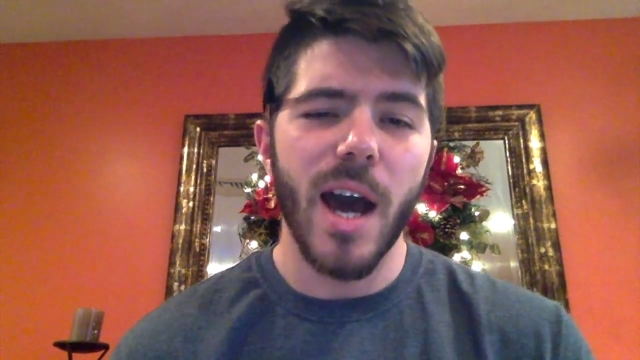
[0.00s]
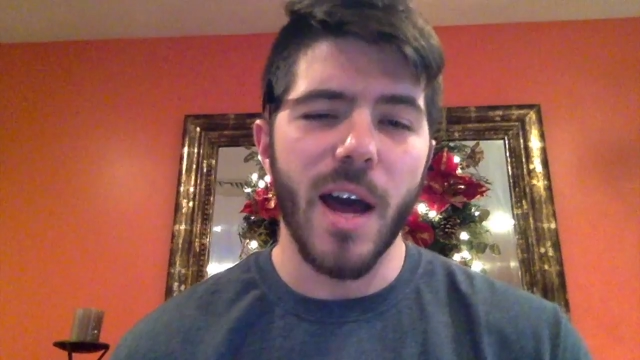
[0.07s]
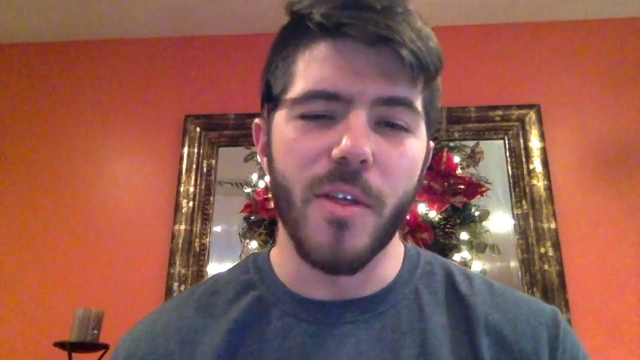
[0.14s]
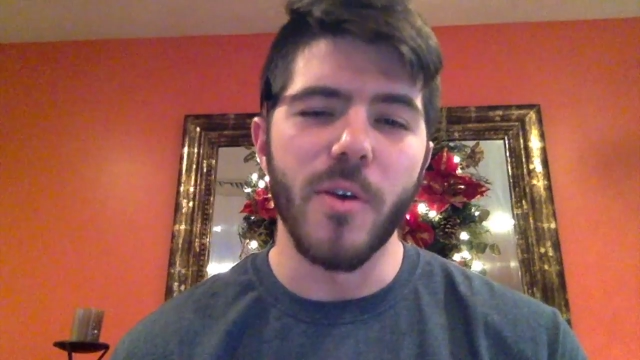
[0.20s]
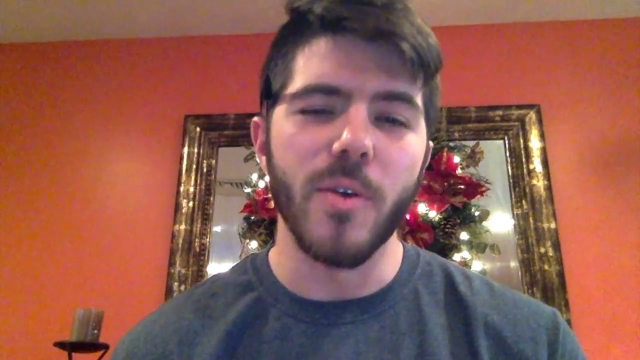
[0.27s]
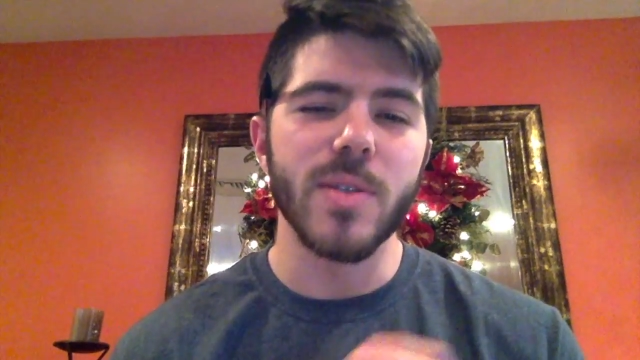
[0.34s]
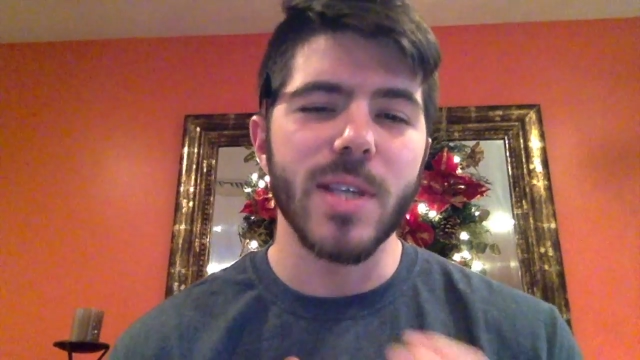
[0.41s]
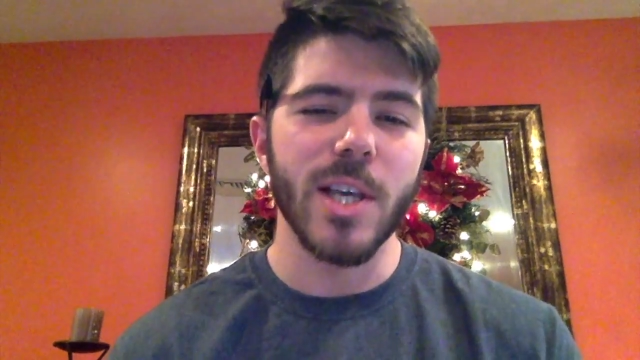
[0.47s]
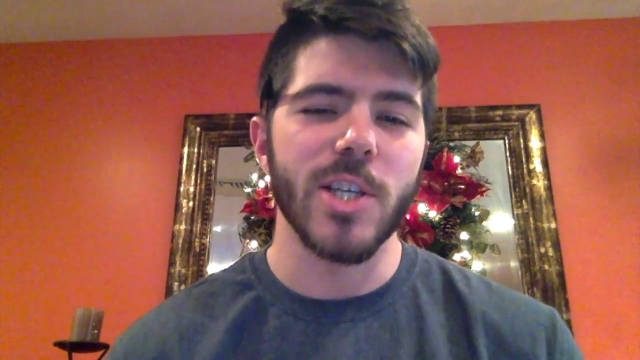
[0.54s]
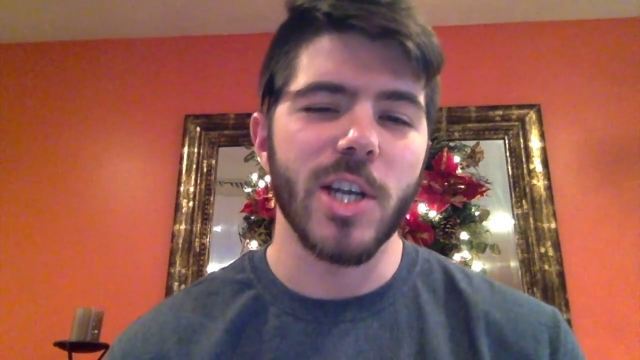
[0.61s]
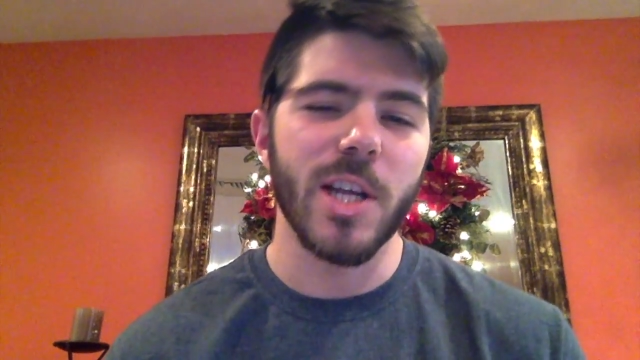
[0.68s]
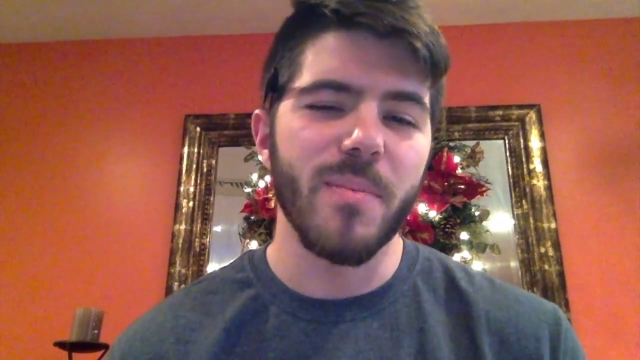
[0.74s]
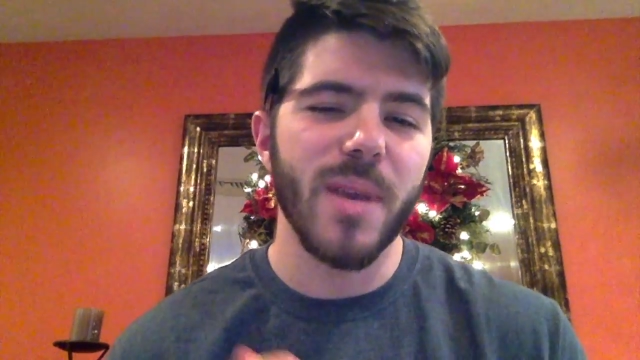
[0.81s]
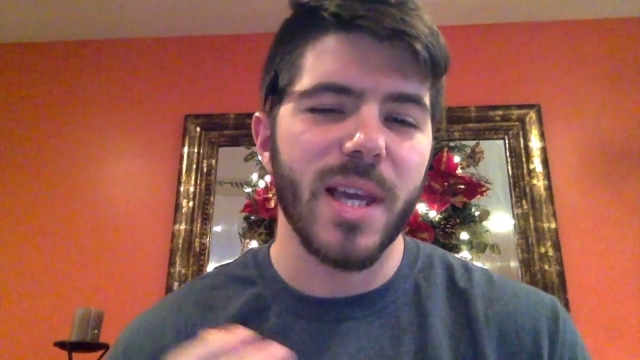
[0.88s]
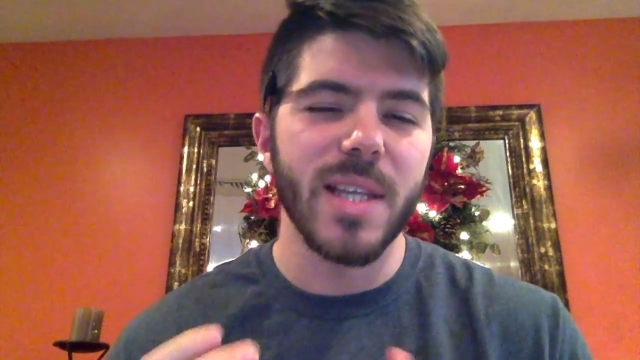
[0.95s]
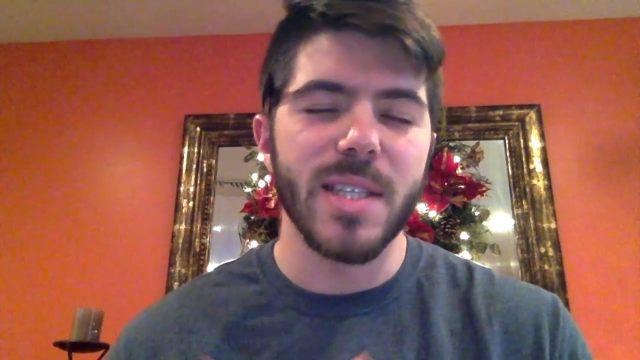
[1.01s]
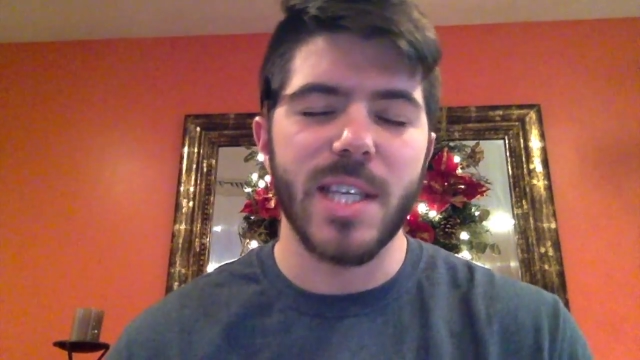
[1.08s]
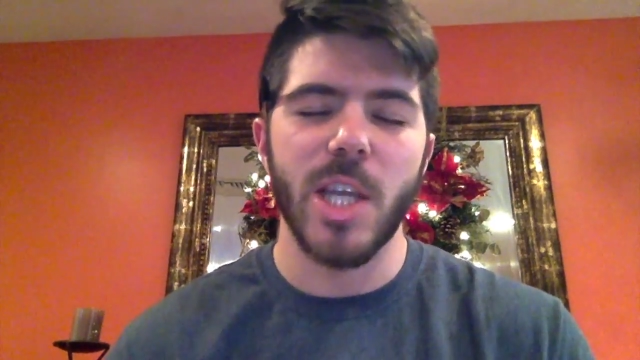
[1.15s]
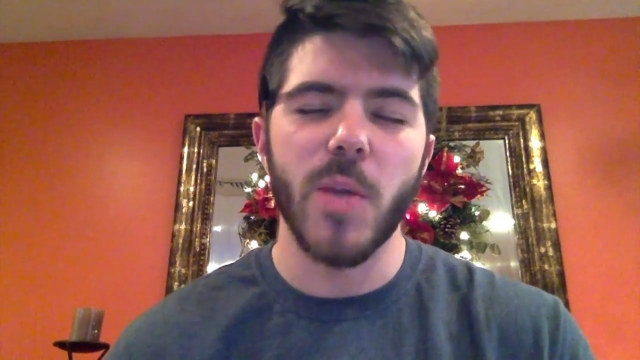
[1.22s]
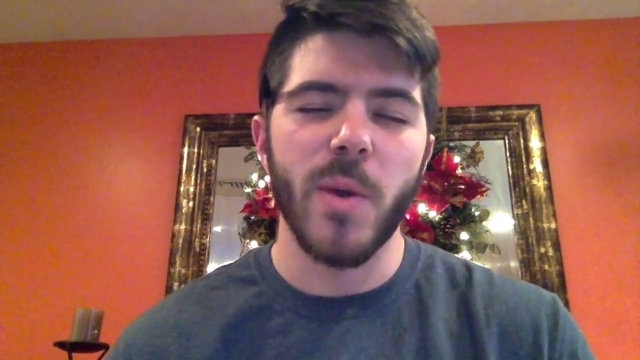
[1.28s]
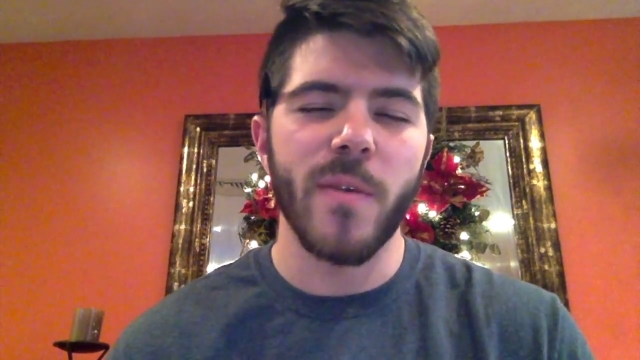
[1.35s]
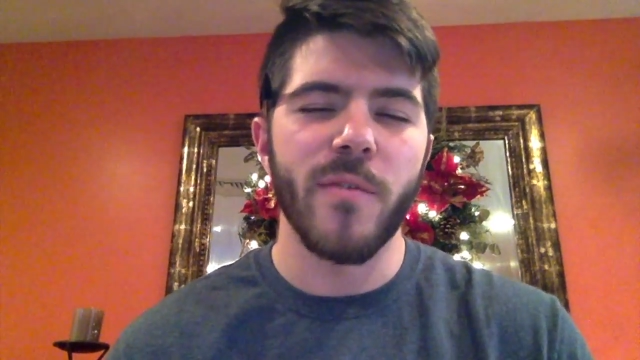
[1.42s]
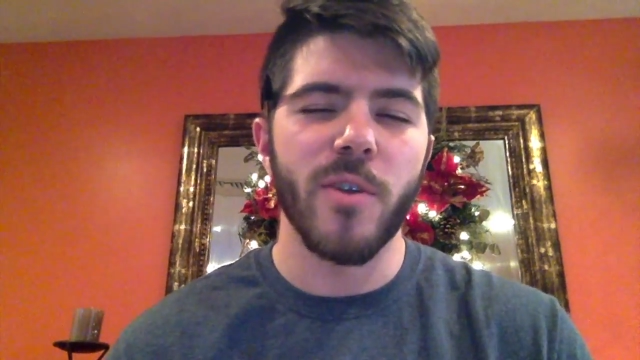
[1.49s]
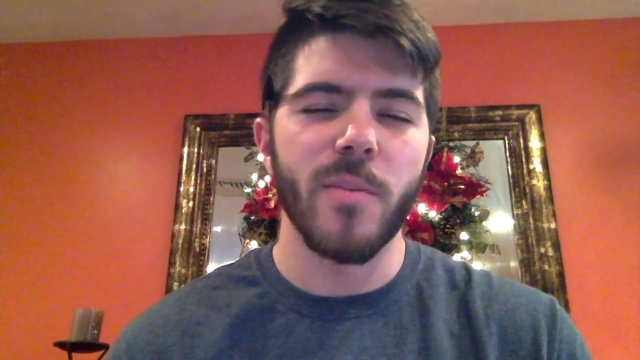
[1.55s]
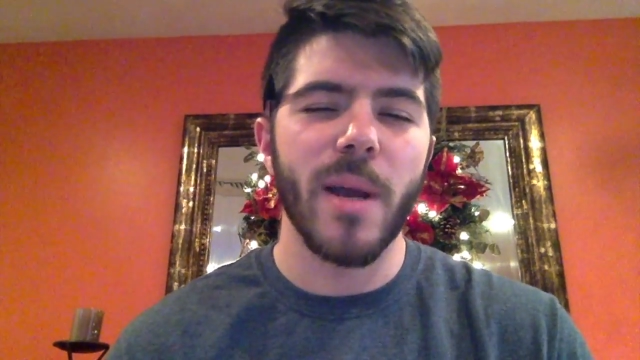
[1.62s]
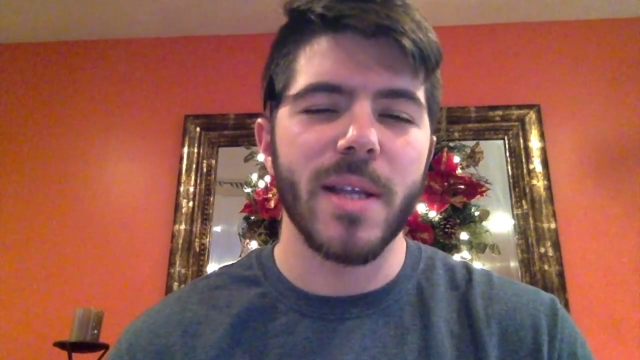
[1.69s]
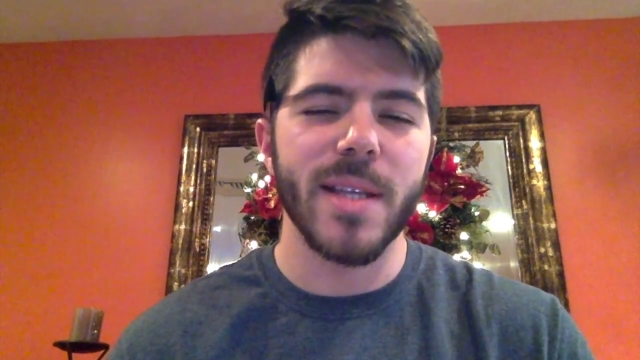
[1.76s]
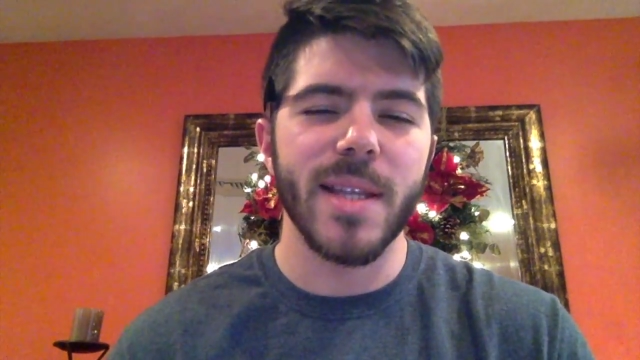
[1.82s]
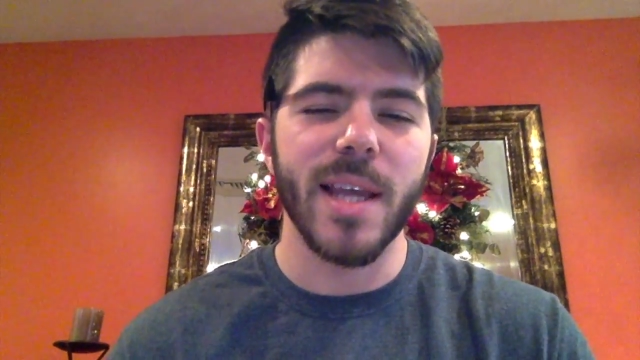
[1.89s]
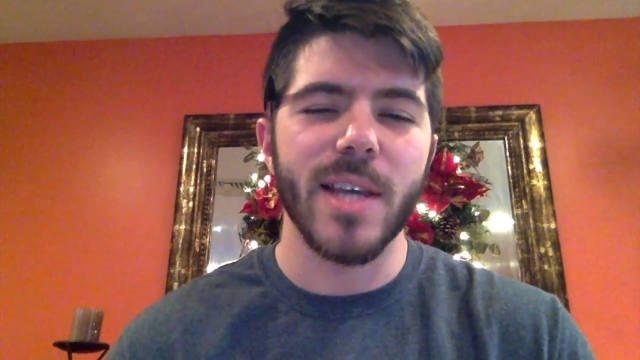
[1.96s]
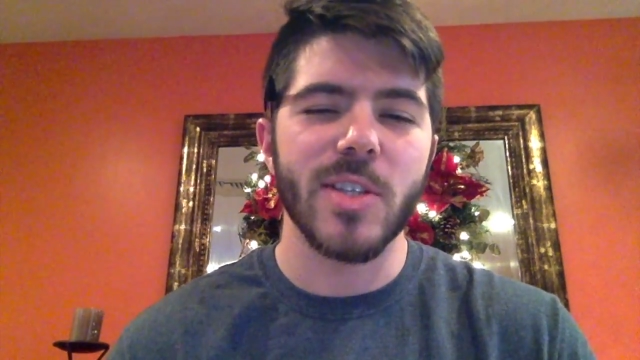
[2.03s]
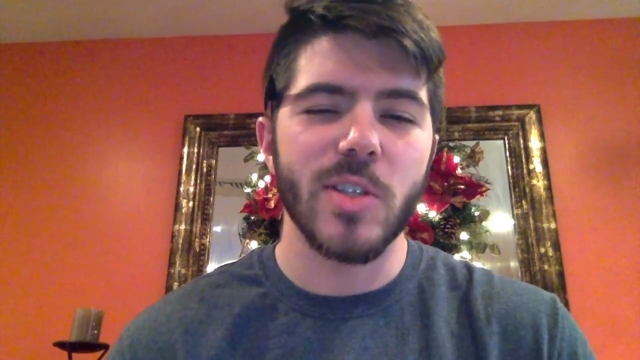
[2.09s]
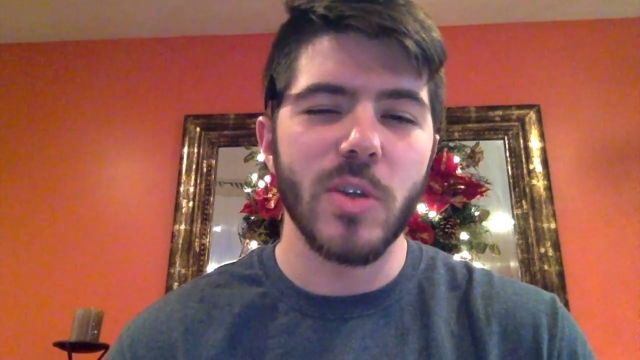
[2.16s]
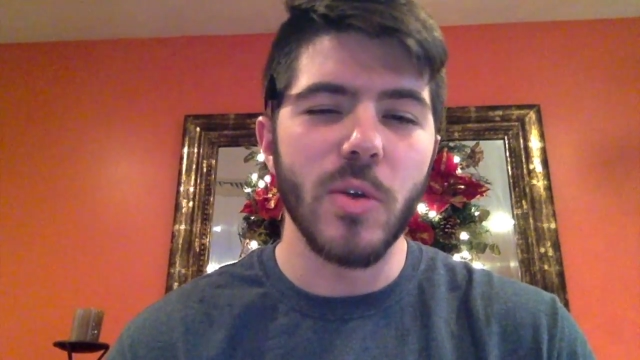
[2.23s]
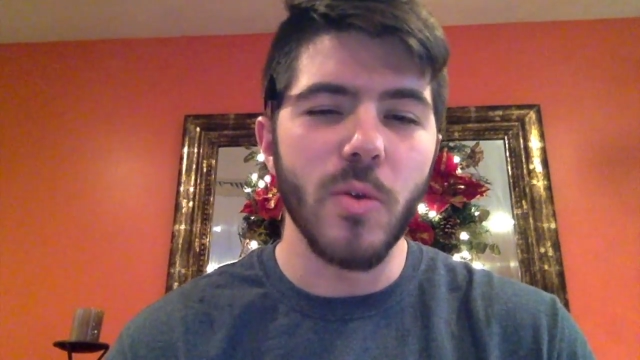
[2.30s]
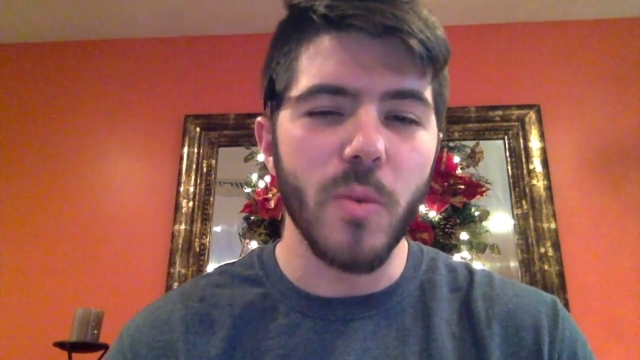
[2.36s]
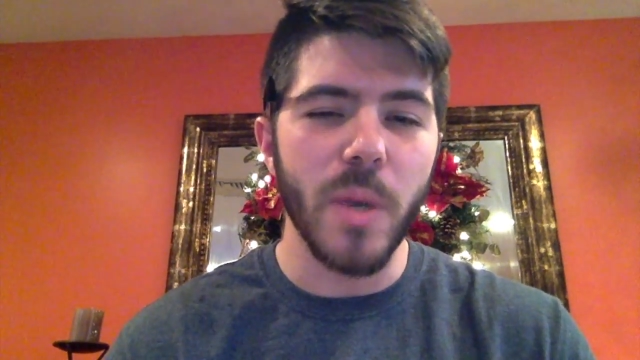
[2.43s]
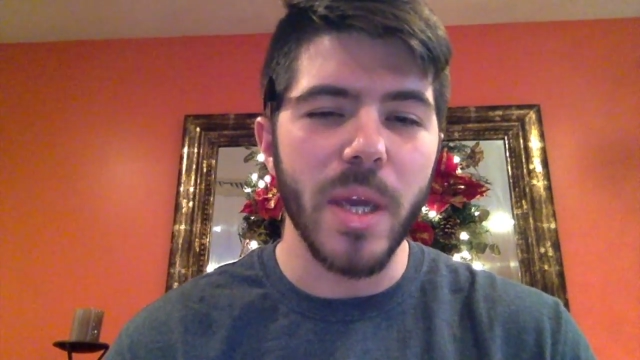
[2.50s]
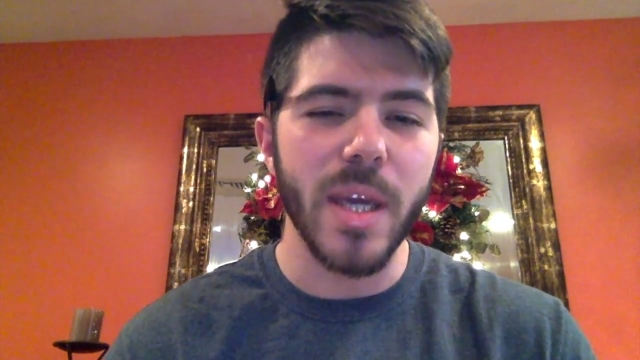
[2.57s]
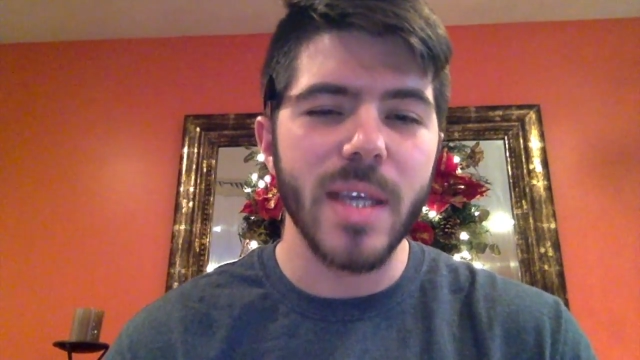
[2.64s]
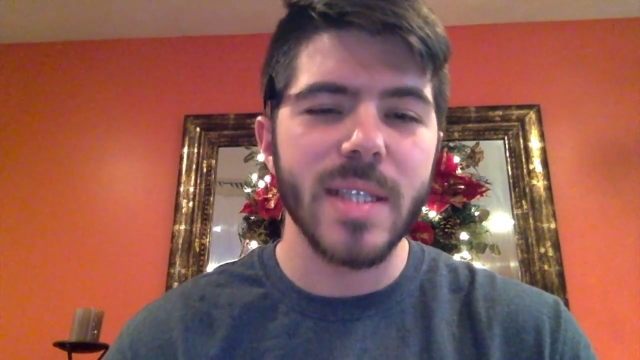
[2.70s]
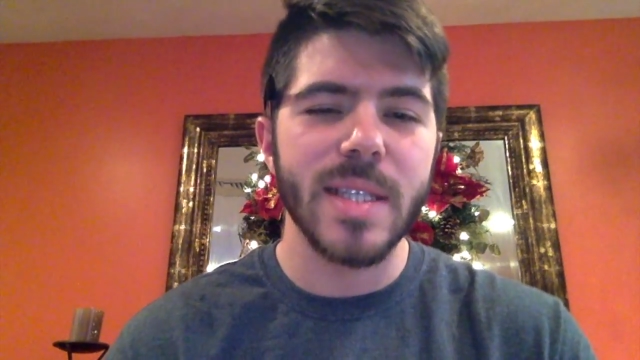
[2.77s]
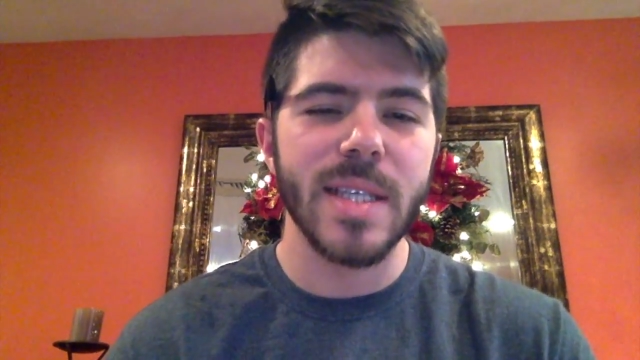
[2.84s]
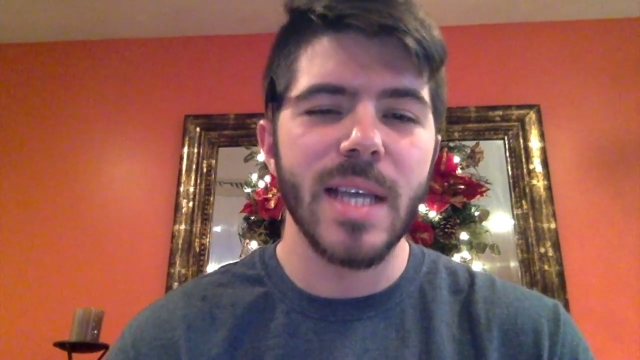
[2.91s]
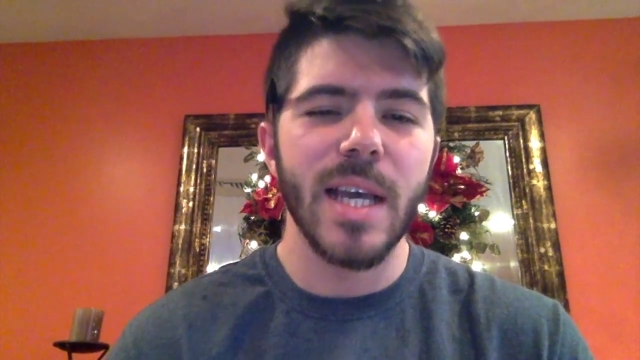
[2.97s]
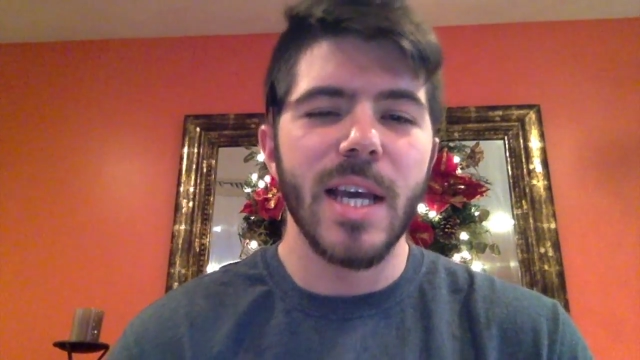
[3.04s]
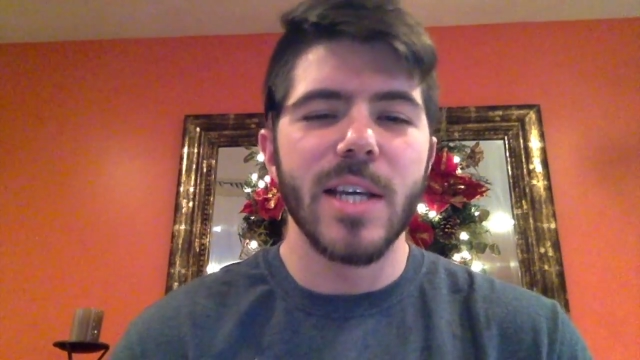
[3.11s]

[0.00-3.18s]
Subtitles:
Those things are going to be continuing for about the next 2 weeks,